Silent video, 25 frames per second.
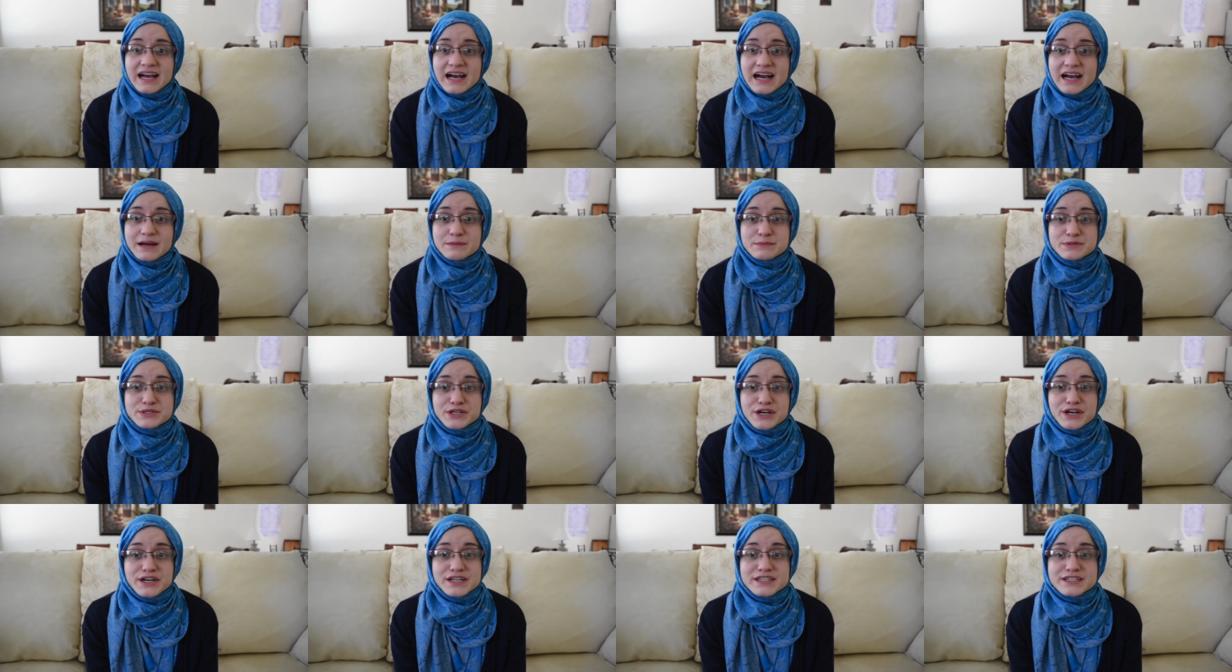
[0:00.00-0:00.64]
I'm
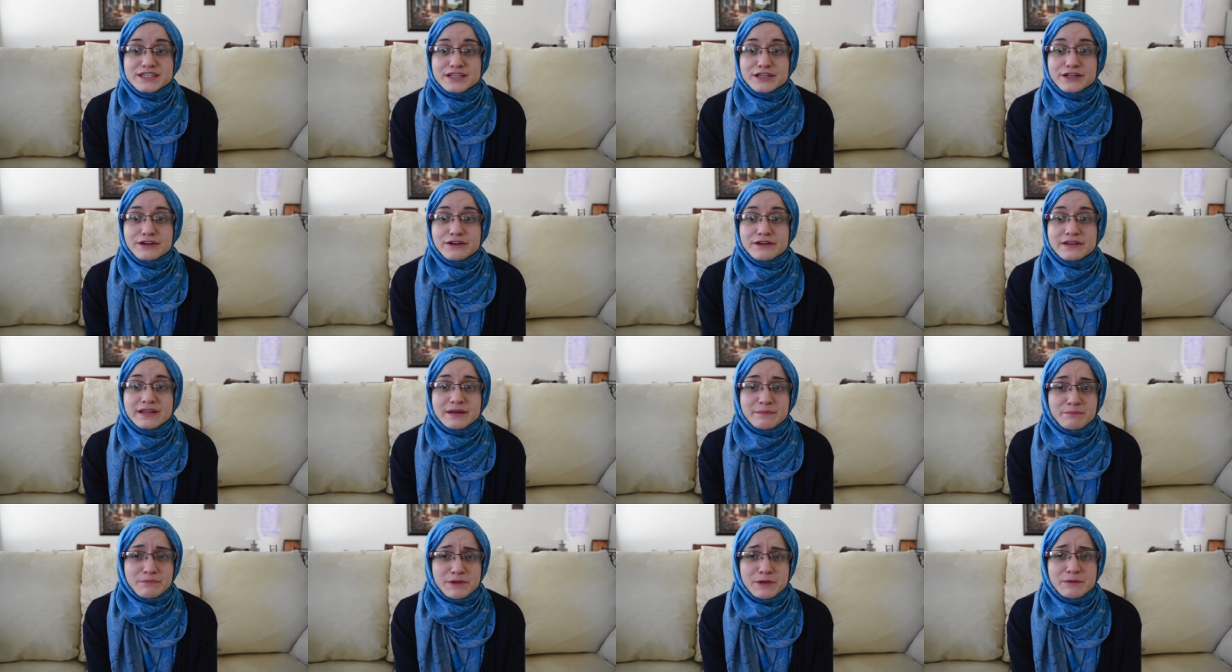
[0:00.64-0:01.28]
starting to learn
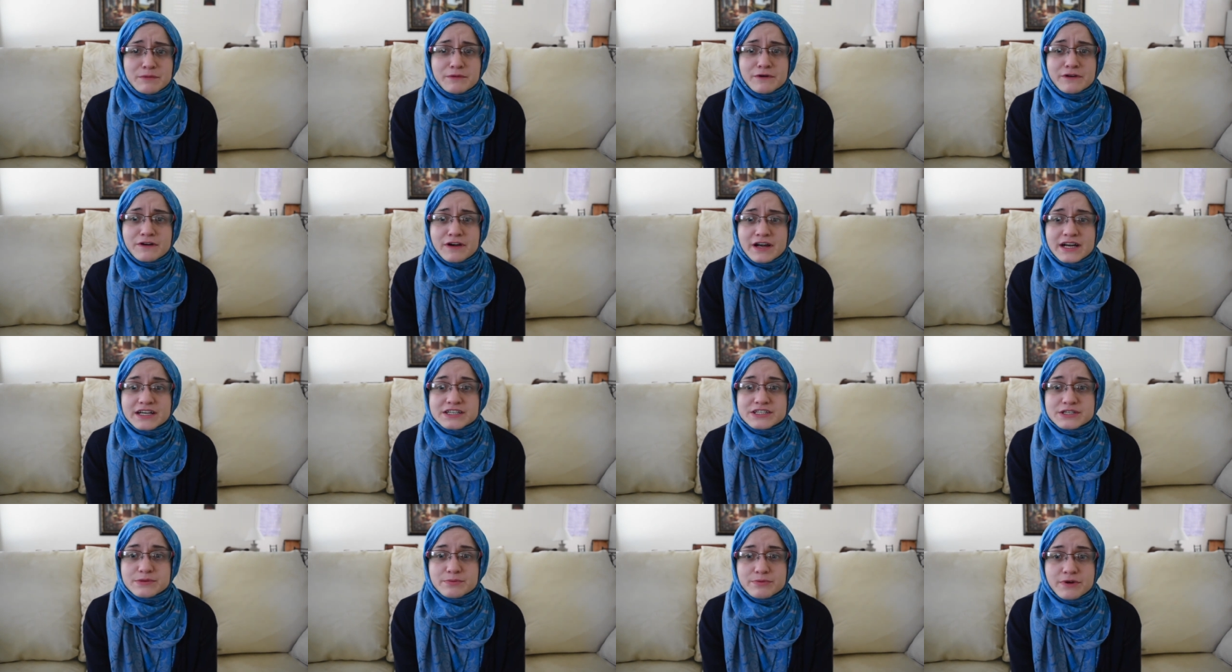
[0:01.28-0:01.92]
that people are
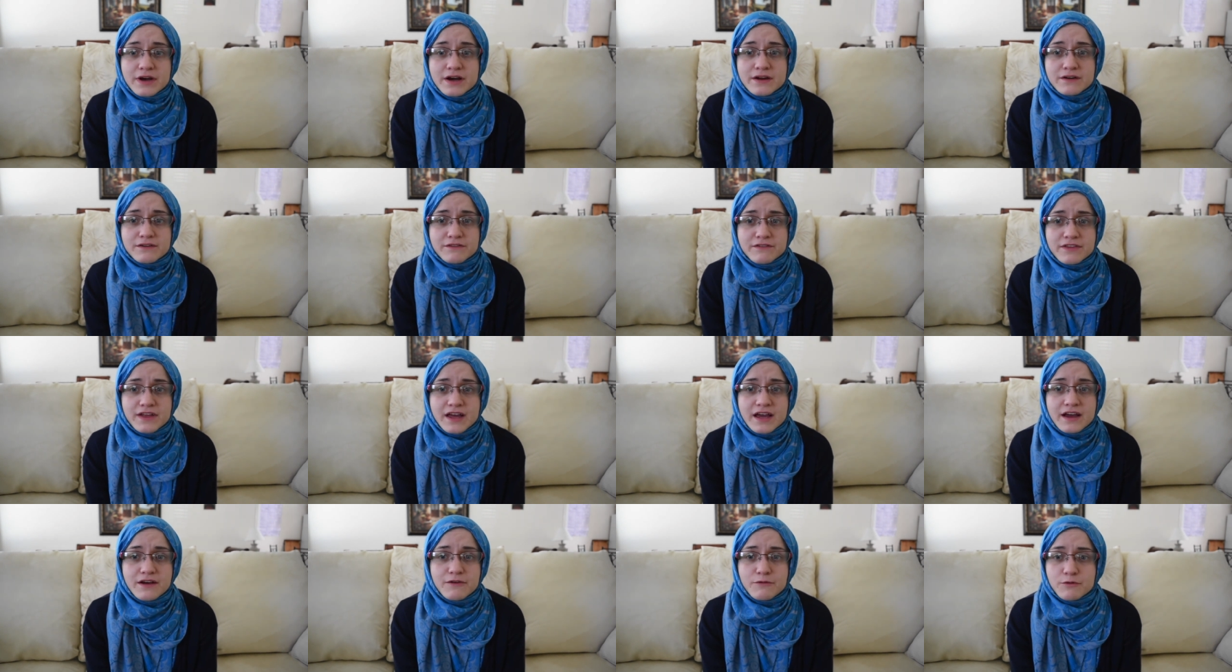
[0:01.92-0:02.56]
actually proud of
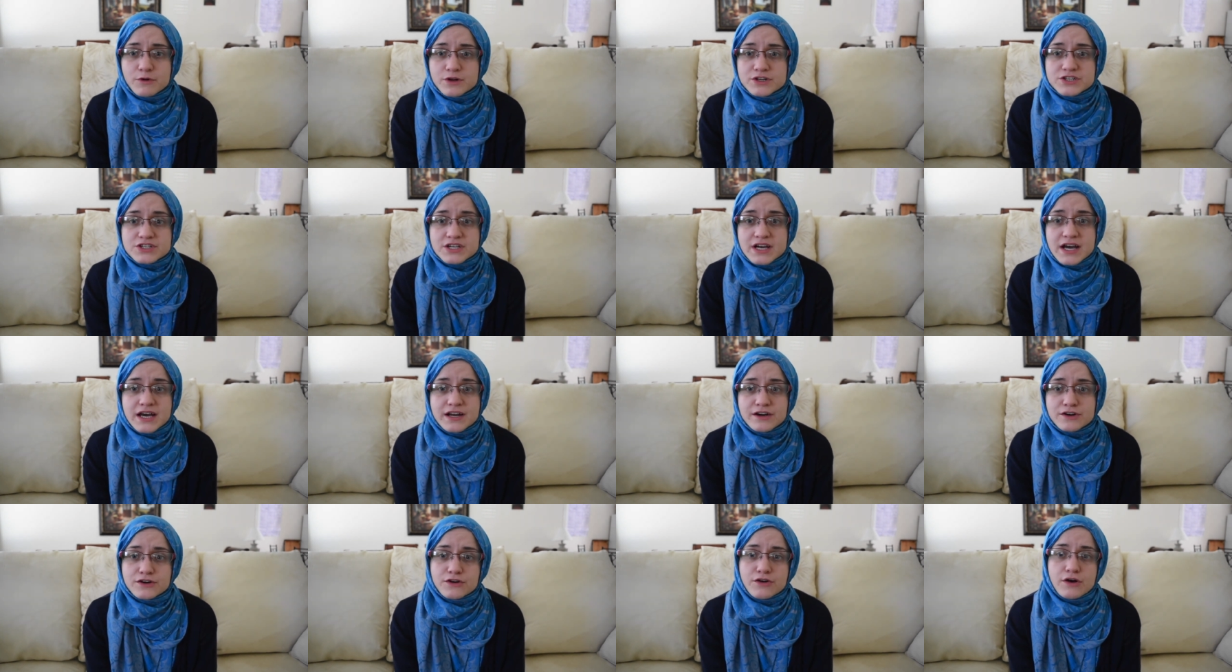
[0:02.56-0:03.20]
that, which
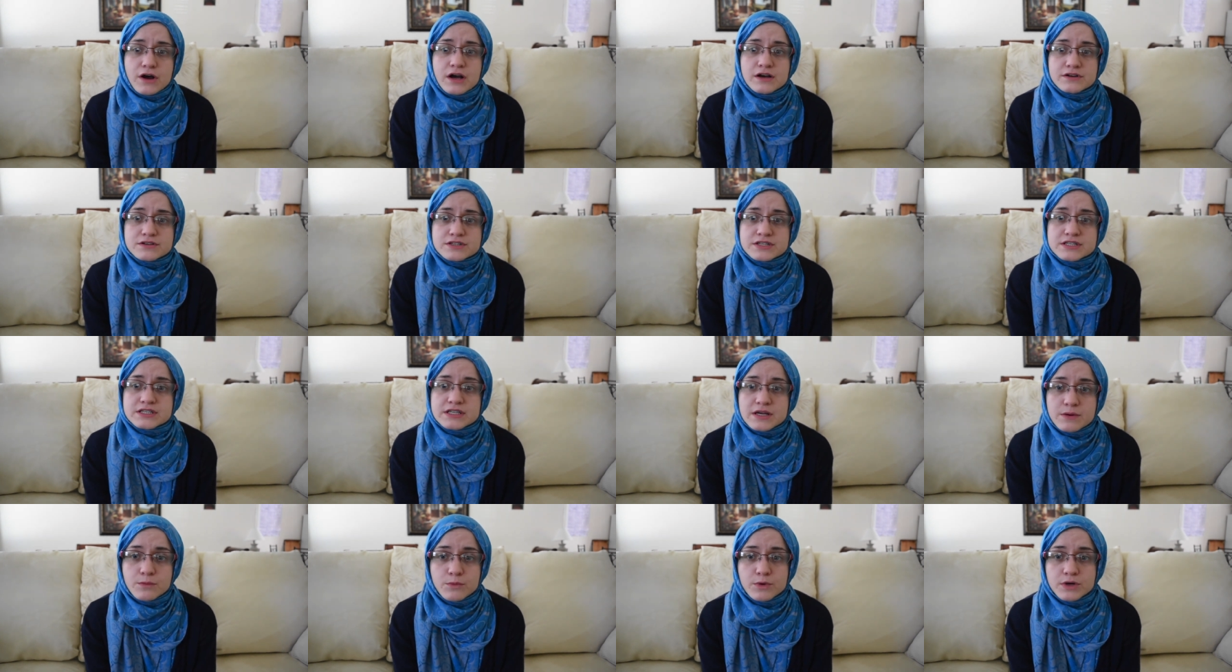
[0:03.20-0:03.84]
I don't know how
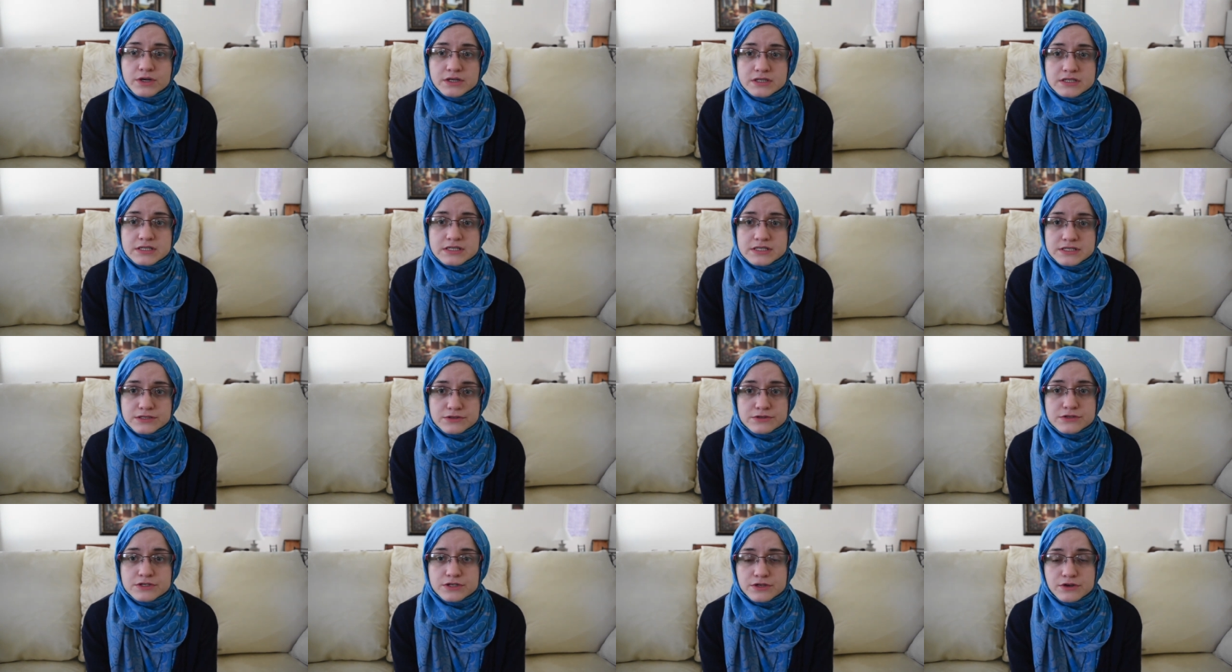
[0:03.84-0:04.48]
someone
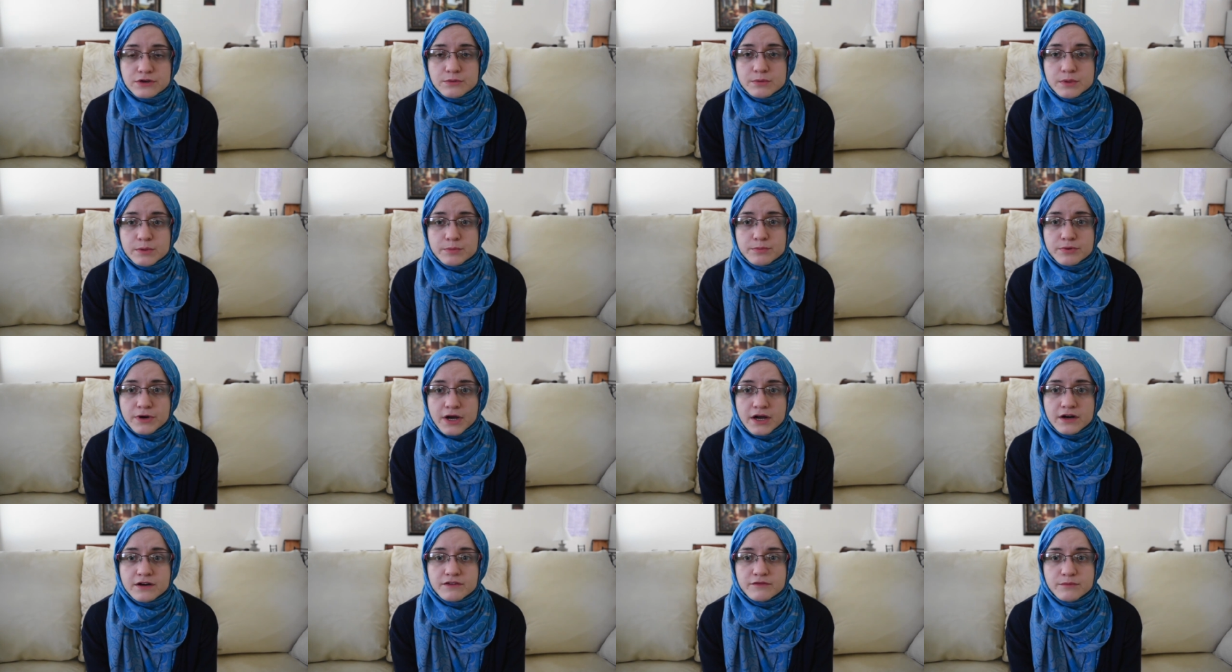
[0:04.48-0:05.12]
seriously could be
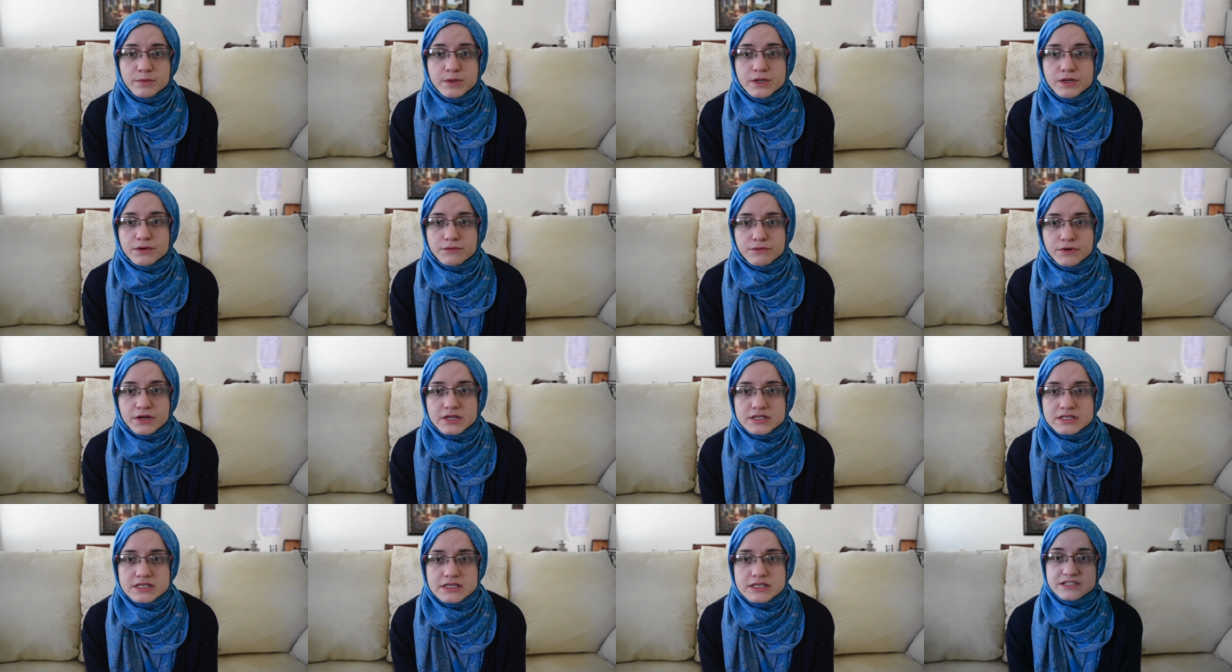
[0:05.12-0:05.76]
proud of being a
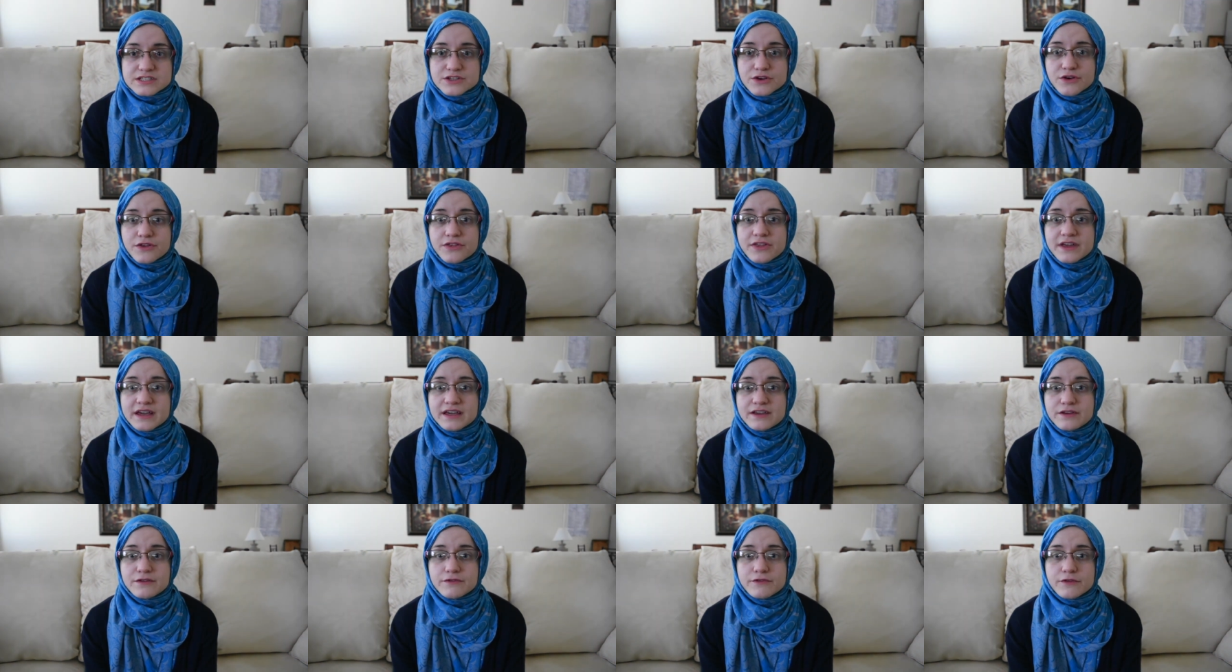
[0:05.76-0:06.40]
racist. So
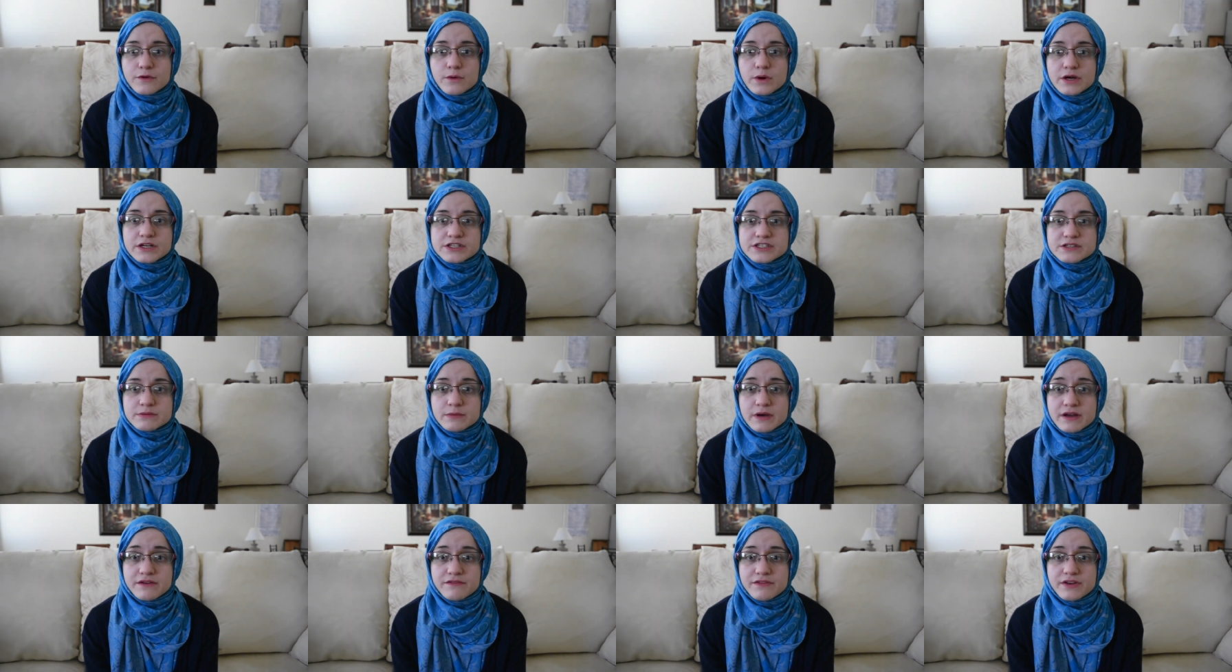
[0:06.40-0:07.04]
thank you for
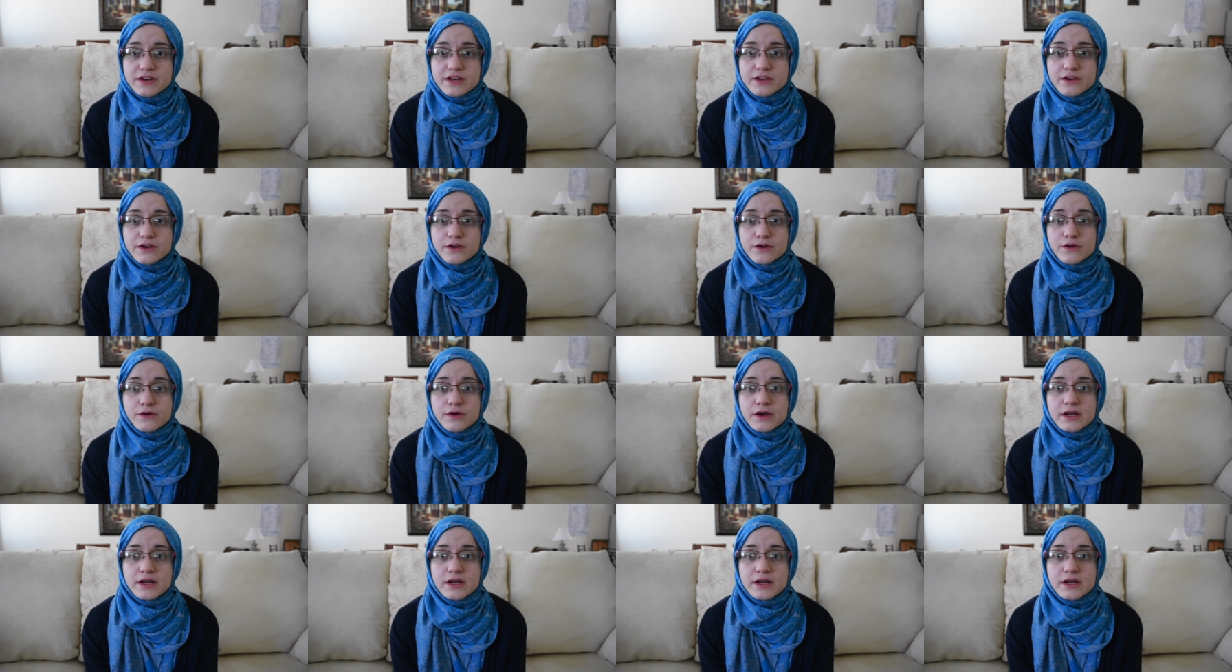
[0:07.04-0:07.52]
watching my video.